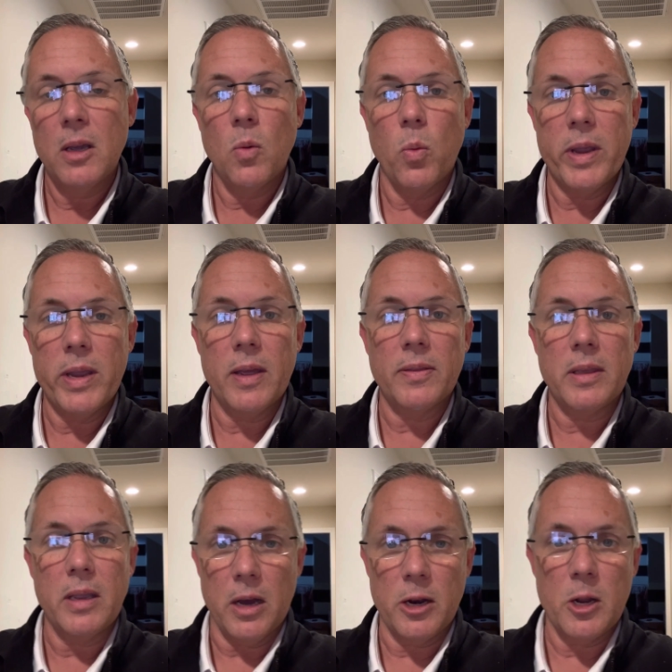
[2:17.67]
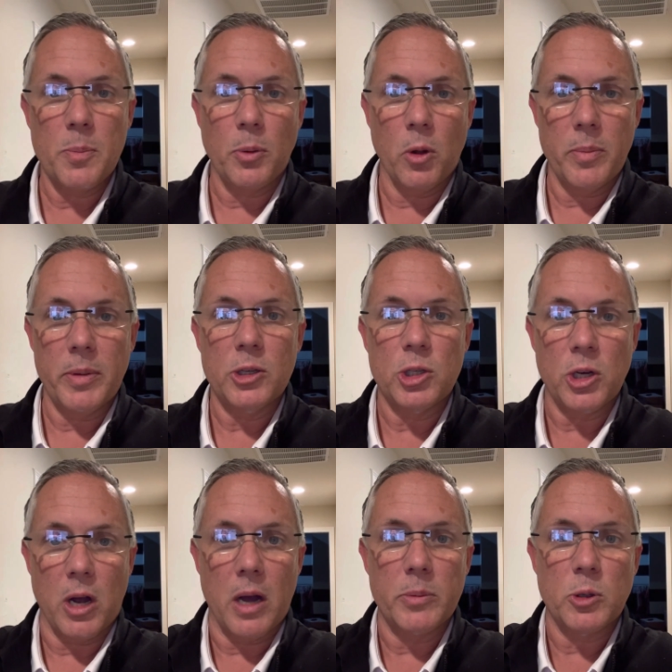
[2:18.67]
we get the unemployment
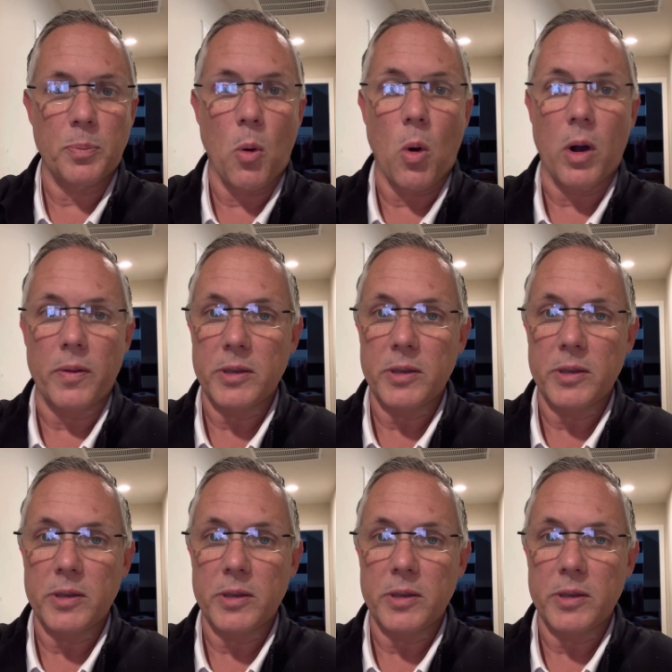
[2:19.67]
jobs report.